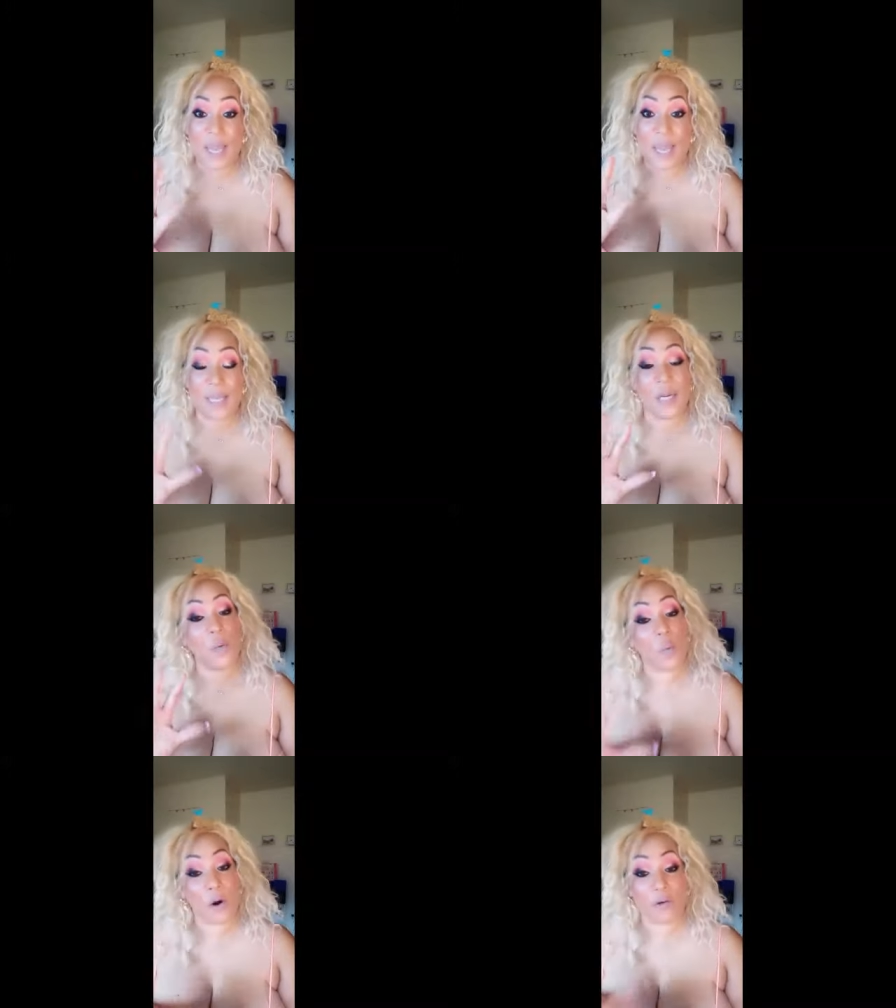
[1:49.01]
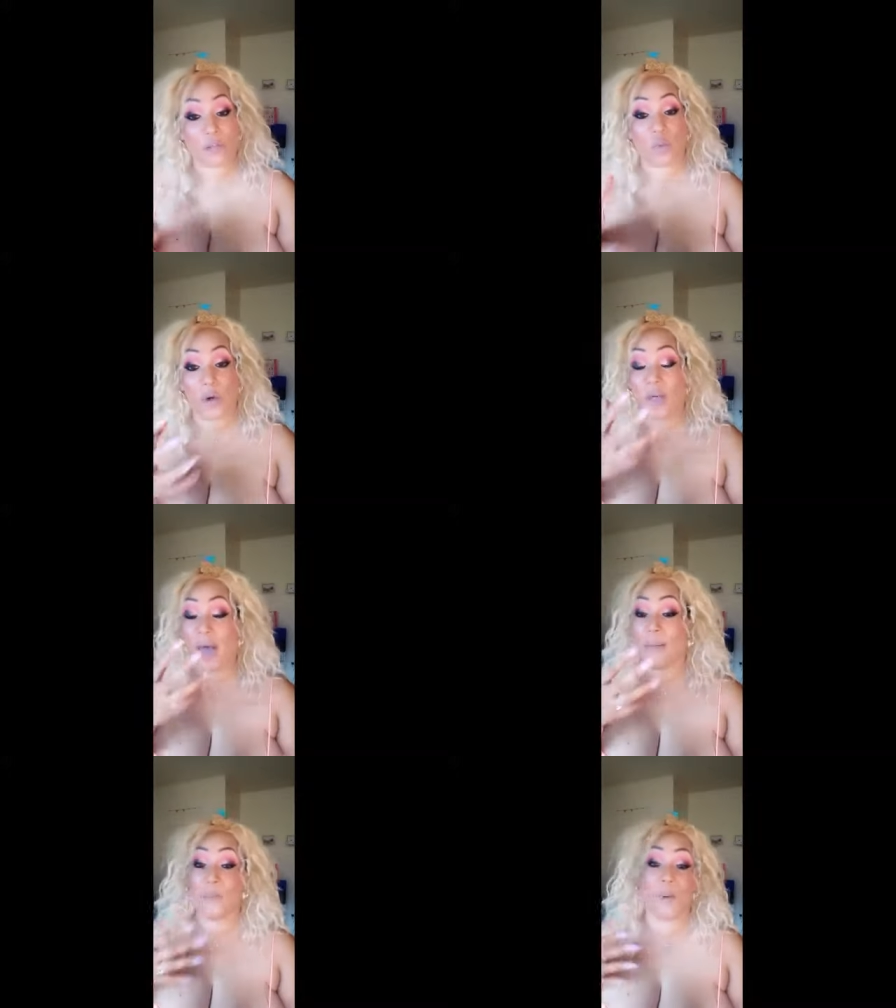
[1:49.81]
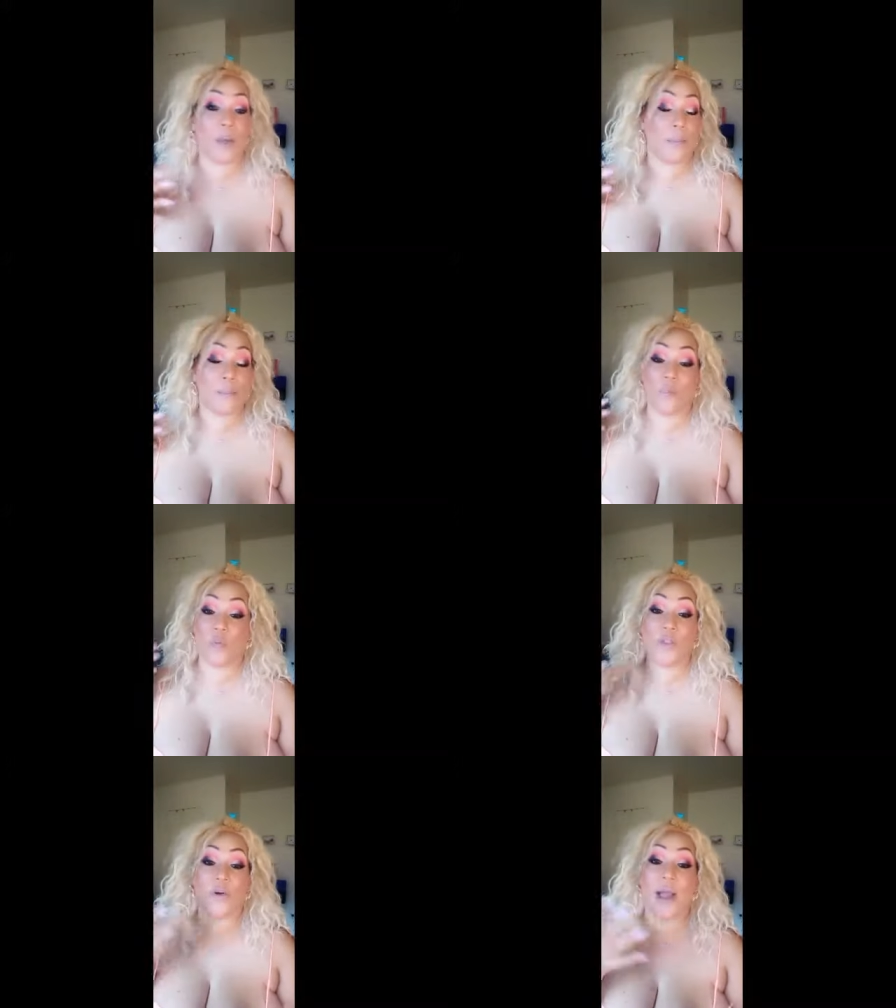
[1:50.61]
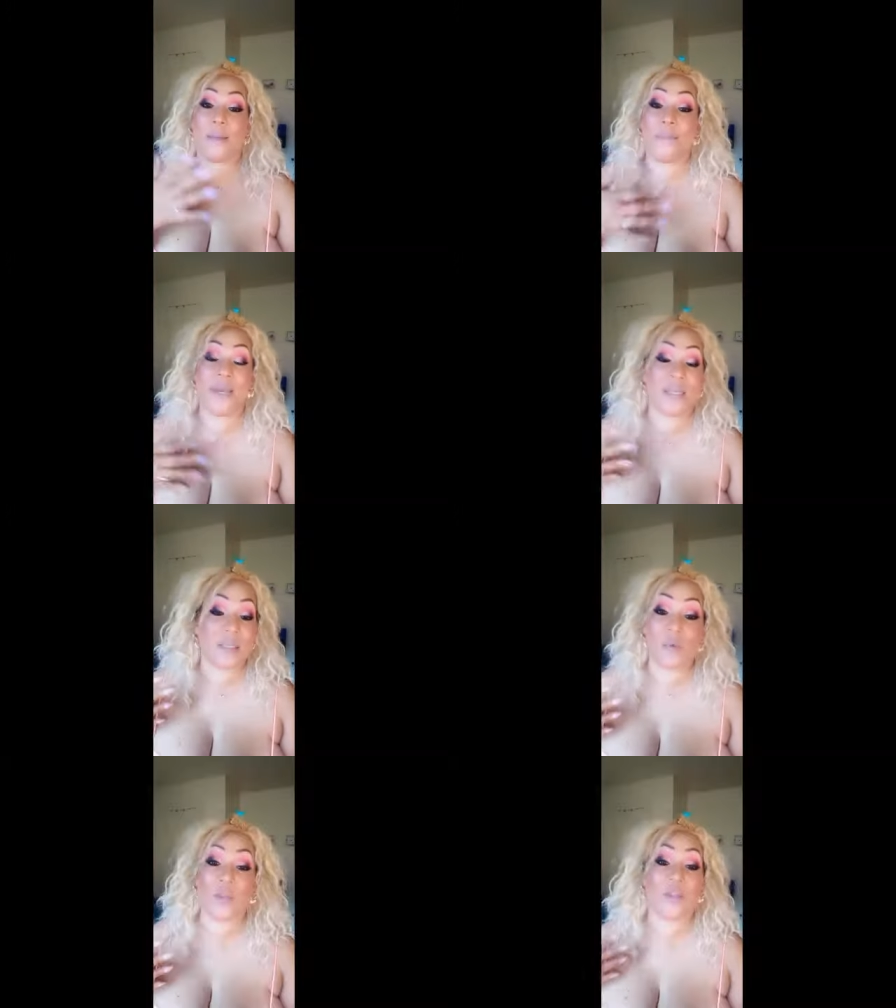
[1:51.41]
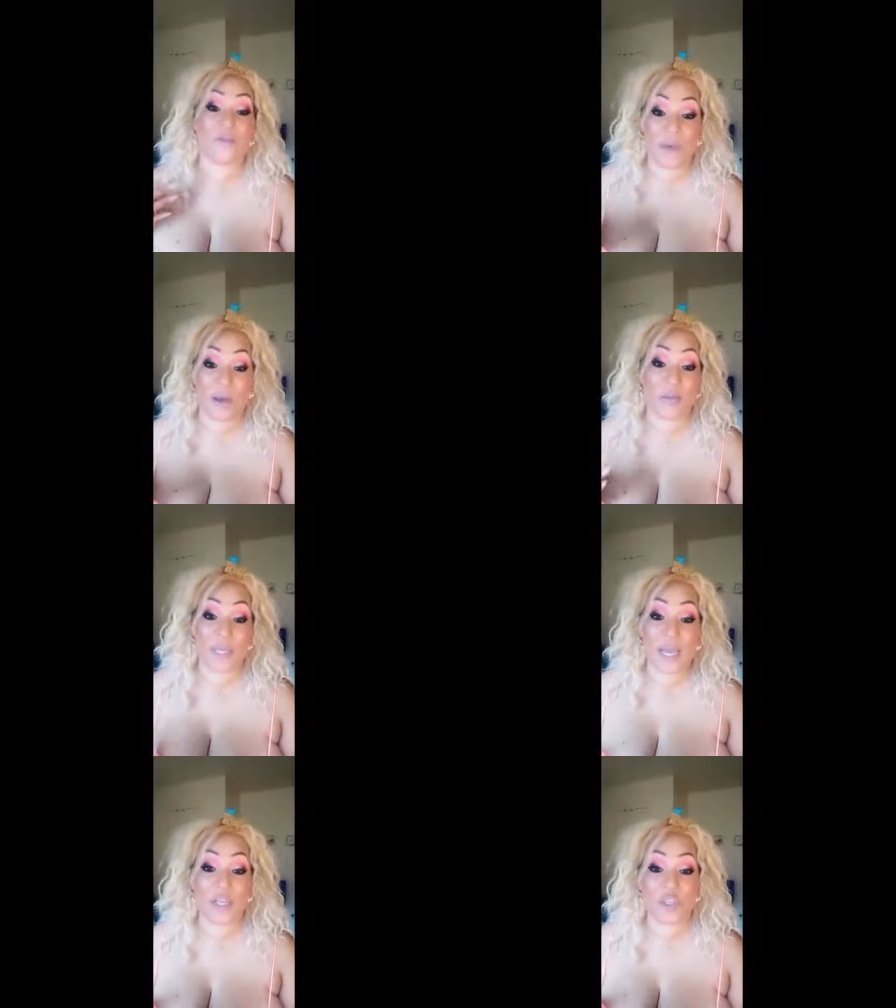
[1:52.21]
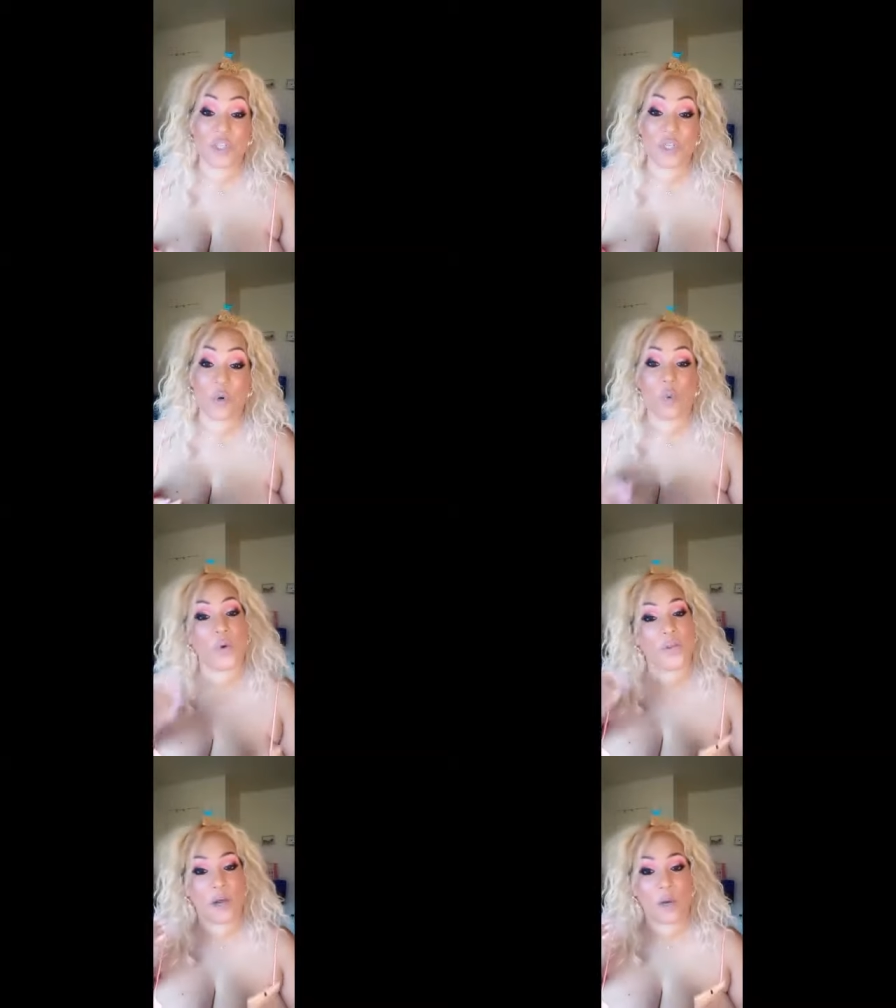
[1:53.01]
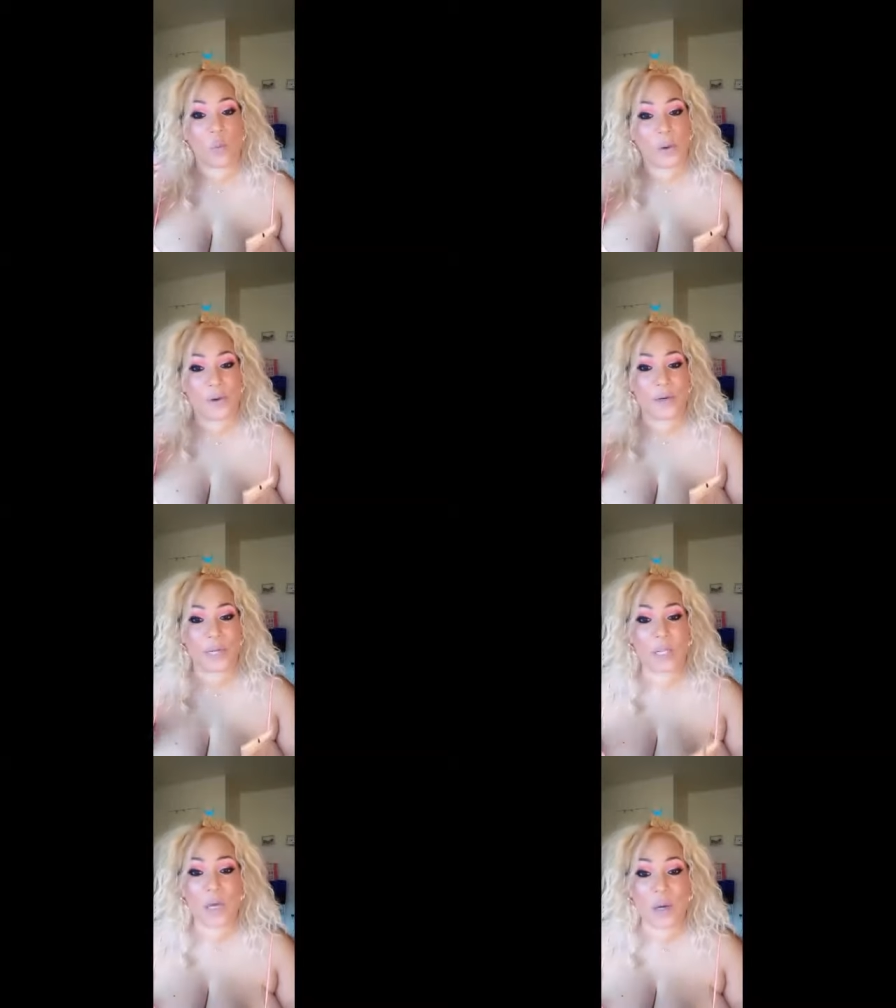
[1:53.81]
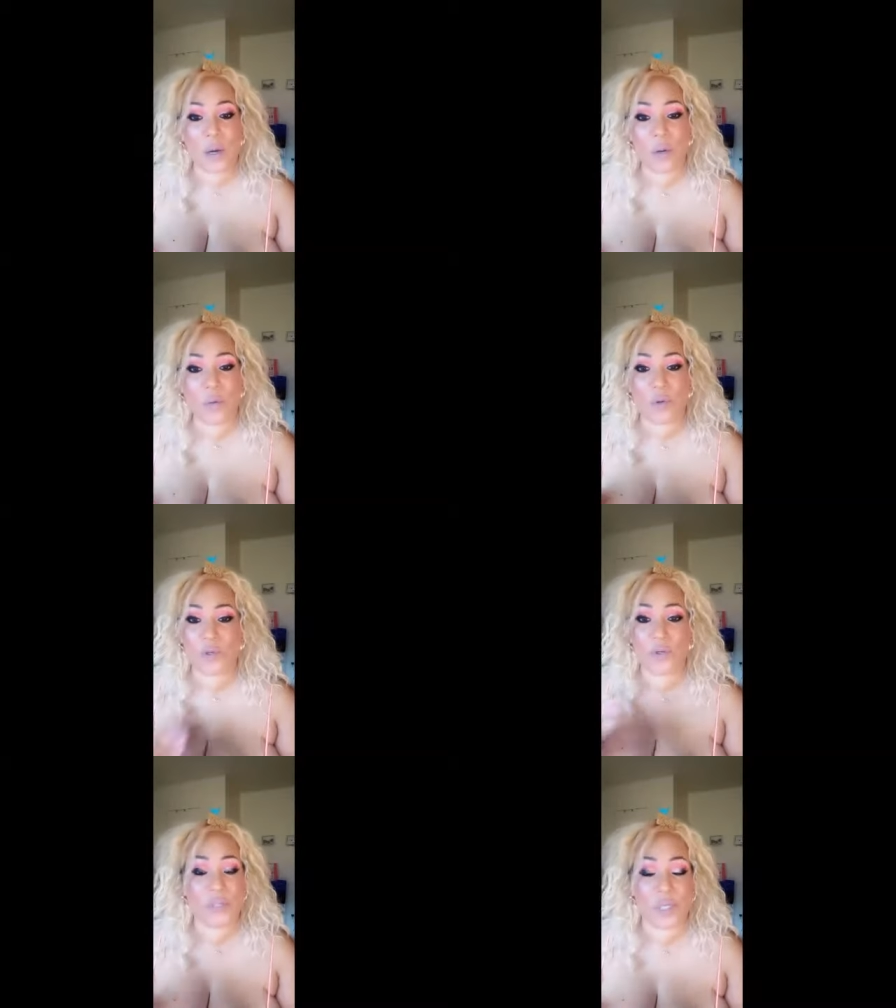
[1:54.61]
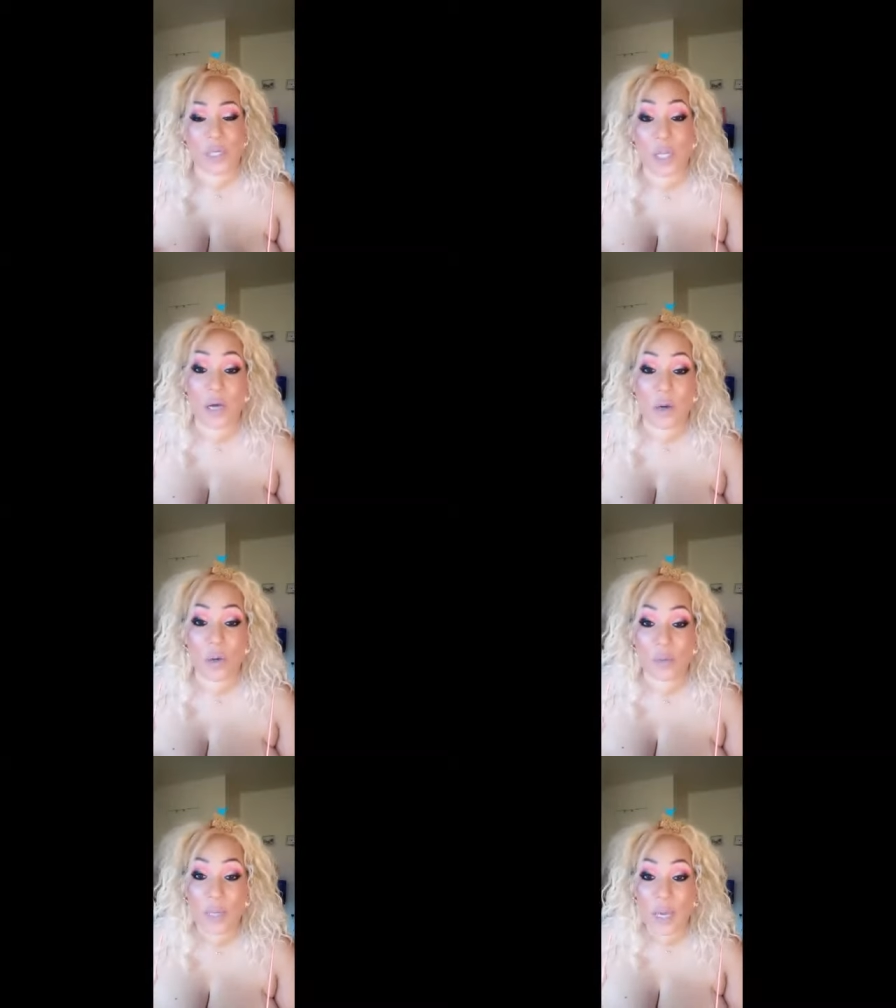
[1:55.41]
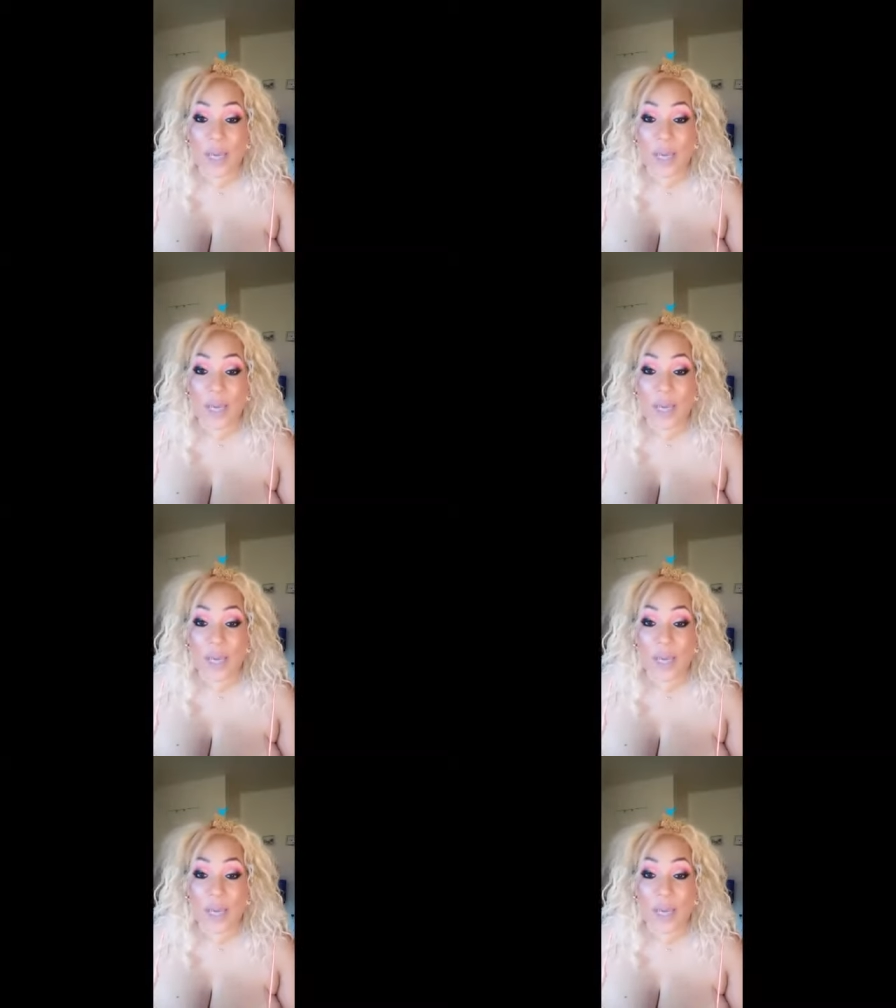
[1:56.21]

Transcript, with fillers: and it works whether I, I, whether I mix it with the foundation or whether I wear it alone or use it alone.